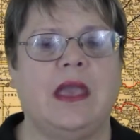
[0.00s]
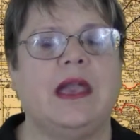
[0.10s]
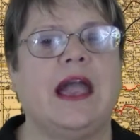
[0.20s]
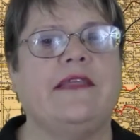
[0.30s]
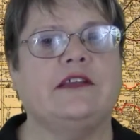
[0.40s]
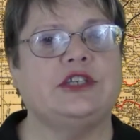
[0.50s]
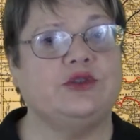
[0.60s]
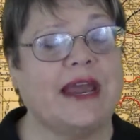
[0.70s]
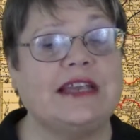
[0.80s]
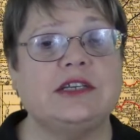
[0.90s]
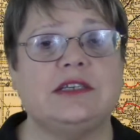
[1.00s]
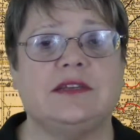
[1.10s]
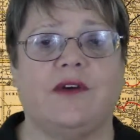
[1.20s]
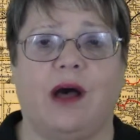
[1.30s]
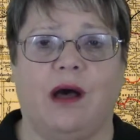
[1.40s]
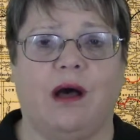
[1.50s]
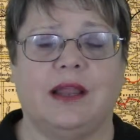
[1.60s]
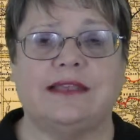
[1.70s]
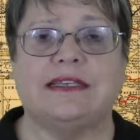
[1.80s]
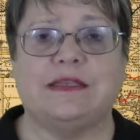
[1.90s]
And the strangest of all
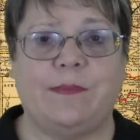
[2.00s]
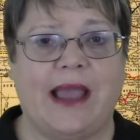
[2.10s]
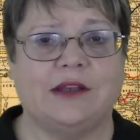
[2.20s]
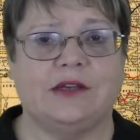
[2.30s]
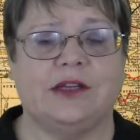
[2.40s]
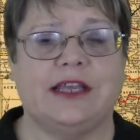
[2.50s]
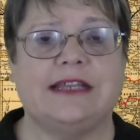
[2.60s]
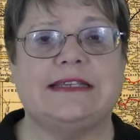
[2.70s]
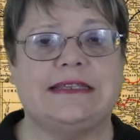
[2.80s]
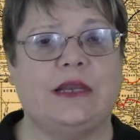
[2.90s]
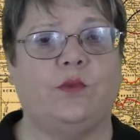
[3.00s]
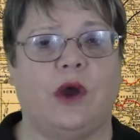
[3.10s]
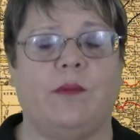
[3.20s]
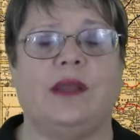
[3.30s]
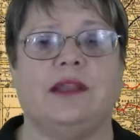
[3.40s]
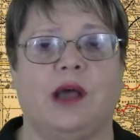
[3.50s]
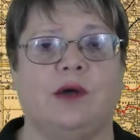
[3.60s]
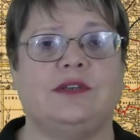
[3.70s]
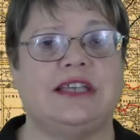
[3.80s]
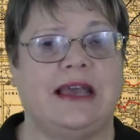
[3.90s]
is a specter that is seen roaming the
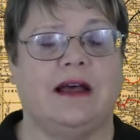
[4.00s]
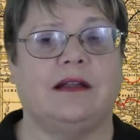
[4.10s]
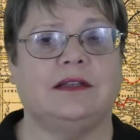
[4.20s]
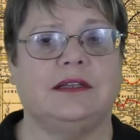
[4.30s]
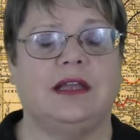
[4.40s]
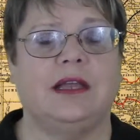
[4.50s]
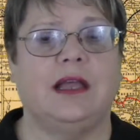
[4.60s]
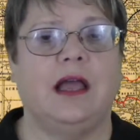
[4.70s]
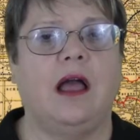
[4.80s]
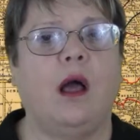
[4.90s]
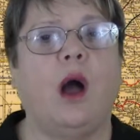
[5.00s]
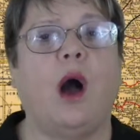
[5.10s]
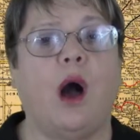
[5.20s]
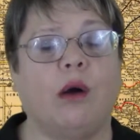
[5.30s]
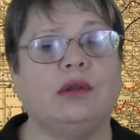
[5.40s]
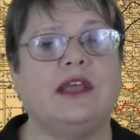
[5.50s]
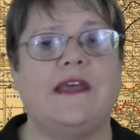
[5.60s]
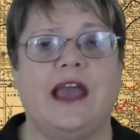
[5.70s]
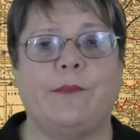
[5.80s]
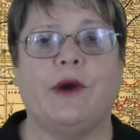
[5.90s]
hotel. Only
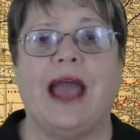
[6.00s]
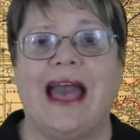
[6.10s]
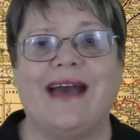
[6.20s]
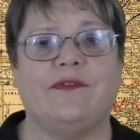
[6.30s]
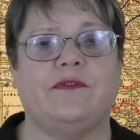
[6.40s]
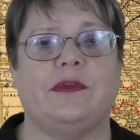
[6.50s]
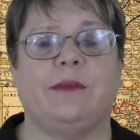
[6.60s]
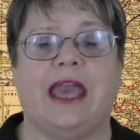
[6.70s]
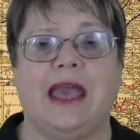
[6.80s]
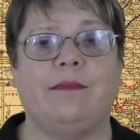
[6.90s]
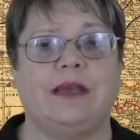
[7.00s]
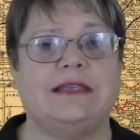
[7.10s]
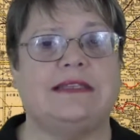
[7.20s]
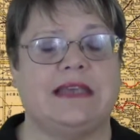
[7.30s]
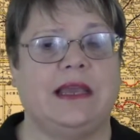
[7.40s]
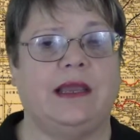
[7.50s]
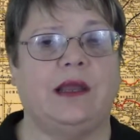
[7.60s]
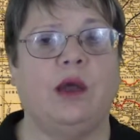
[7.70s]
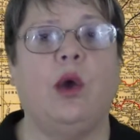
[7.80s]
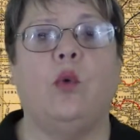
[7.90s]
the upper half of him can be
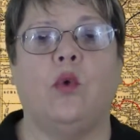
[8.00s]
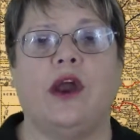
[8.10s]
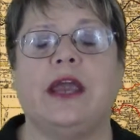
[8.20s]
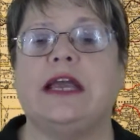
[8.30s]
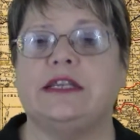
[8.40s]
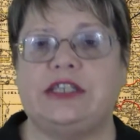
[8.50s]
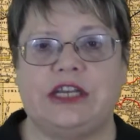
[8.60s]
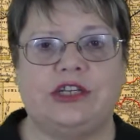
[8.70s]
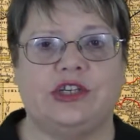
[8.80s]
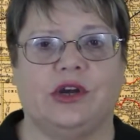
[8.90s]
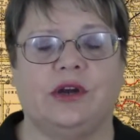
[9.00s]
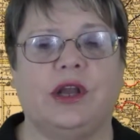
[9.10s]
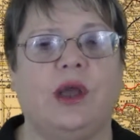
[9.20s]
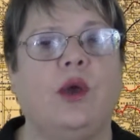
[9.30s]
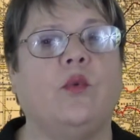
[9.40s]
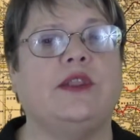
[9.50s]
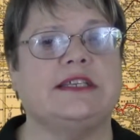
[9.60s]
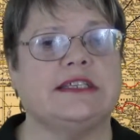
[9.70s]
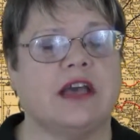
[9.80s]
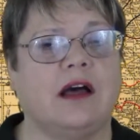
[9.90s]
seen wearing a t-shirt with a
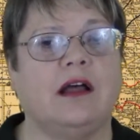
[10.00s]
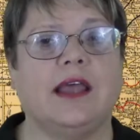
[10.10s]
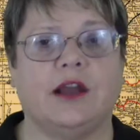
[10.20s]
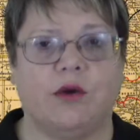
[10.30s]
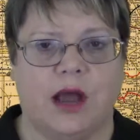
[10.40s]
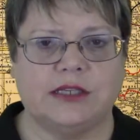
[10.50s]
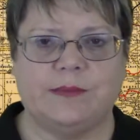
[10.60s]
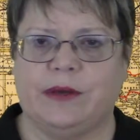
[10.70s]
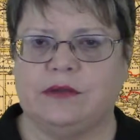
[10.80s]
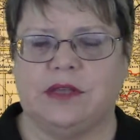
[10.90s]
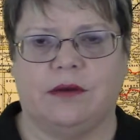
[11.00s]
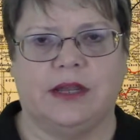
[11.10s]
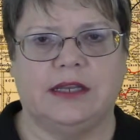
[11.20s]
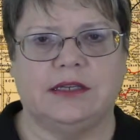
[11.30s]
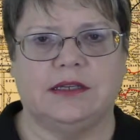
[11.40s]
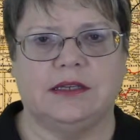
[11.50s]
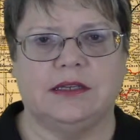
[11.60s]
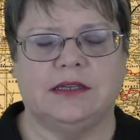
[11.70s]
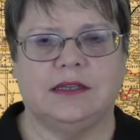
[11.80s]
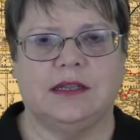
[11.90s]
skull and crossbones on it.
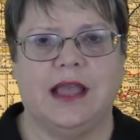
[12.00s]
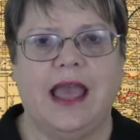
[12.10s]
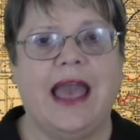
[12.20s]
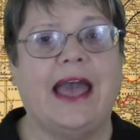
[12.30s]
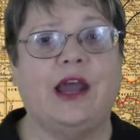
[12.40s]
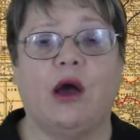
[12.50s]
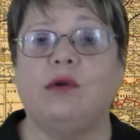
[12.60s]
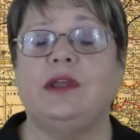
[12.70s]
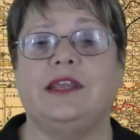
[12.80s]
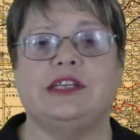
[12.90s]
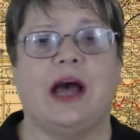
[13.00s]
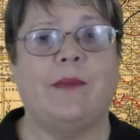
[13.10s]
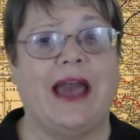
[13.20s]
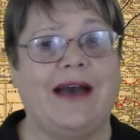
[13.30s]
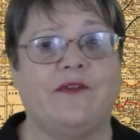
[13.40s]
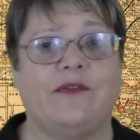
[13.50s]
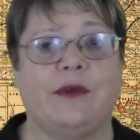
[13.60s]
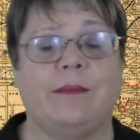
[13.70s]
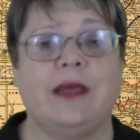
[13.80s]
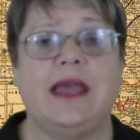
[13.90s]
And only the top half of him